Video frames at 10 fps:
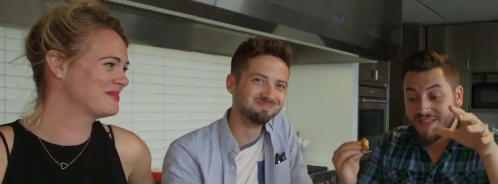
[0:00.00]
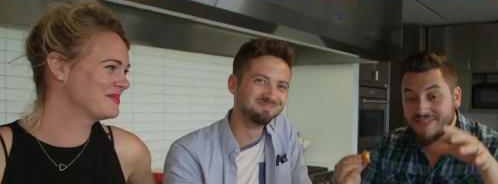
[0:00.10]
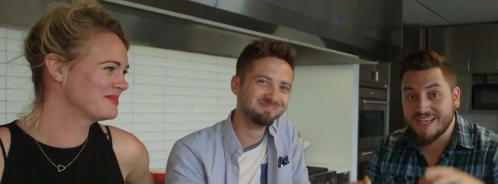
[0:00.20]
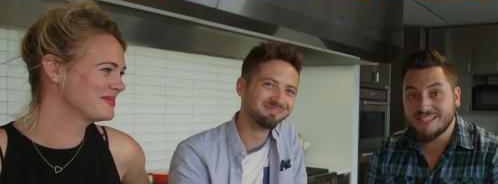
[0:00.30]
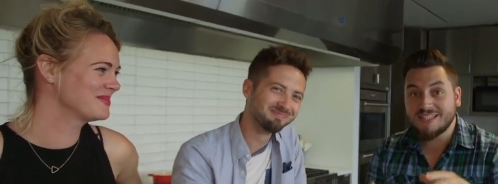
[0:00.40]
Speaker 1: then
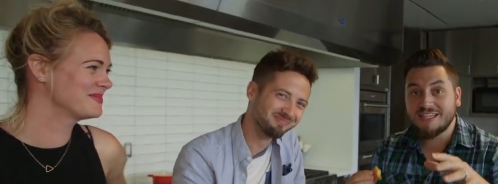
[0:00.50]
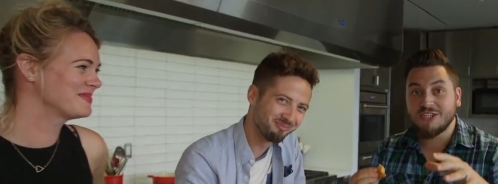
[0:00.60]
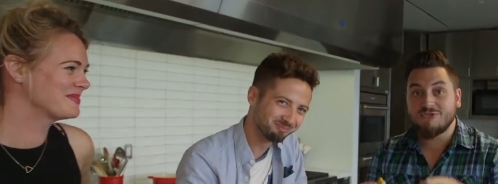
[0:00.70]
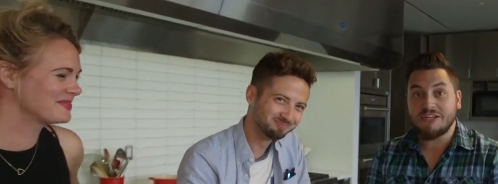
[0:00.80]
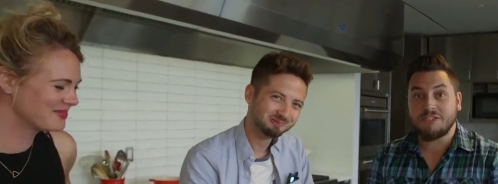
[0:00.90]
this is
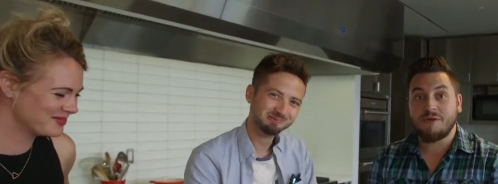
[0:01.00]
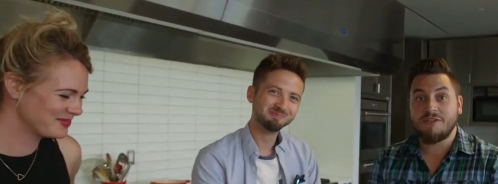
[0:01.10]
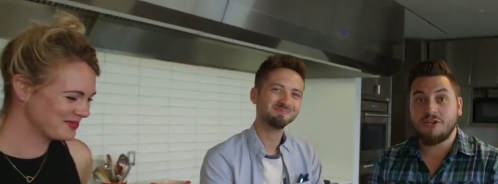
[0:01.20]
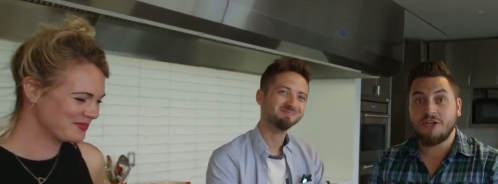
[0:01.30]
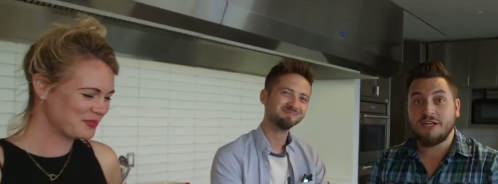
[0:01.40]
the recipe
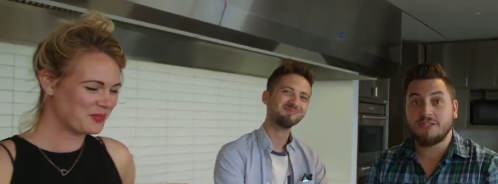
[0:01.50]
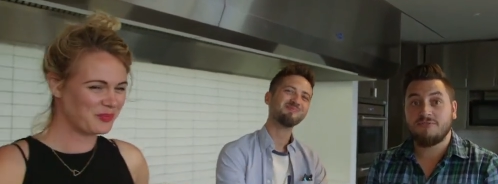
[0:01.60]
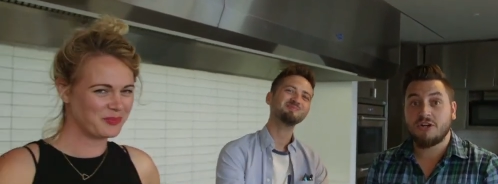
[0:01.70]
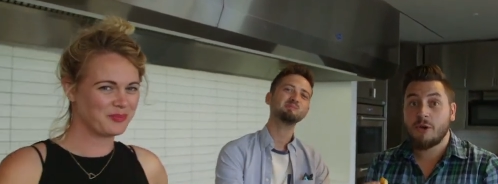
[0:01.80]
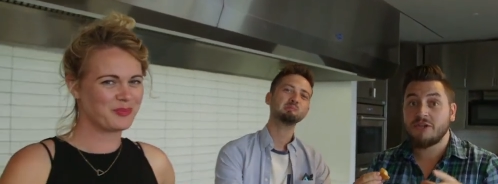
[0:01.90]
that you need to
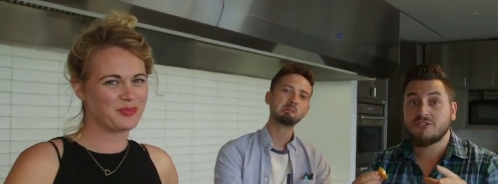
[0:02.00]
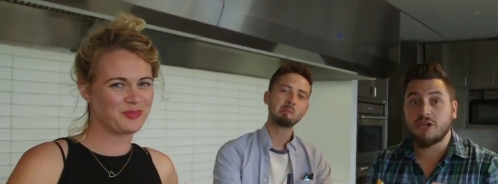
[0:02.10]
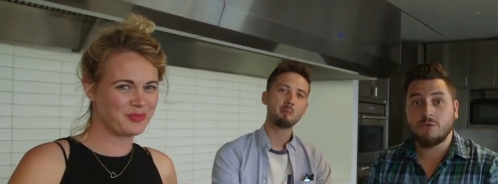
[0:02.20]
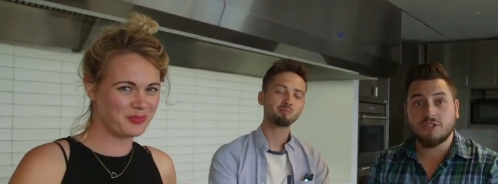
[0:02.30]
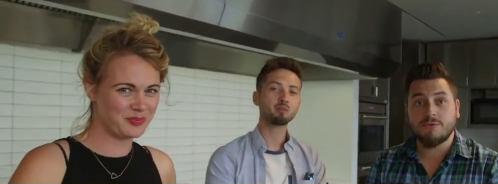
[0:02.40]
follow. It's
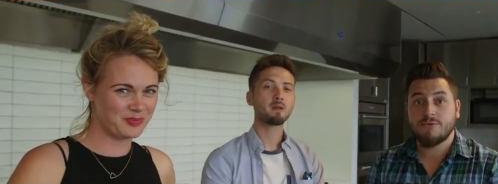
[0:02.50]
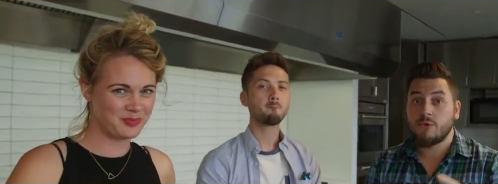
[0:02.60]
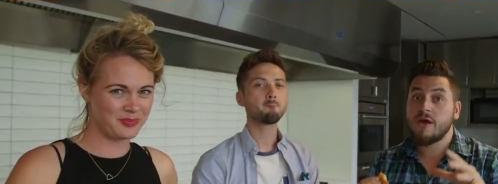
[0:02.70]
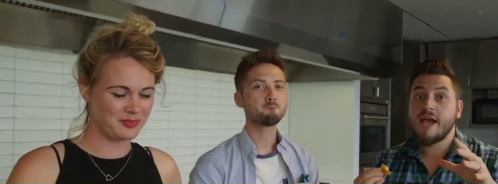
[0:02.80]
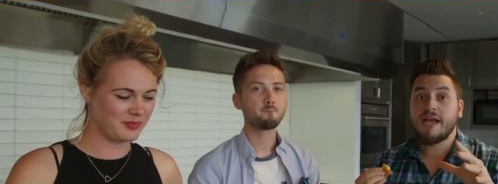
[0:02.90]
so simple,
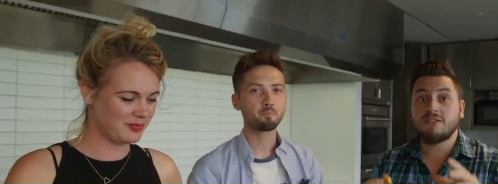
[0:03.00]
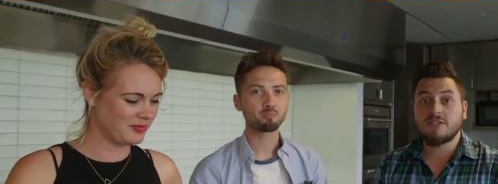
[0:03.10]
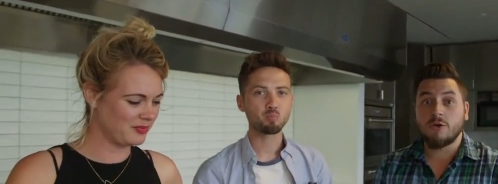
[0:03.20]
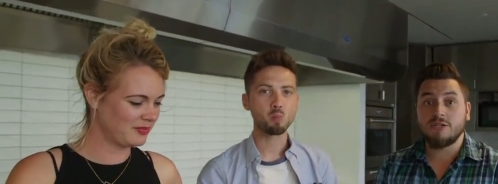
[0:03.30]
it's so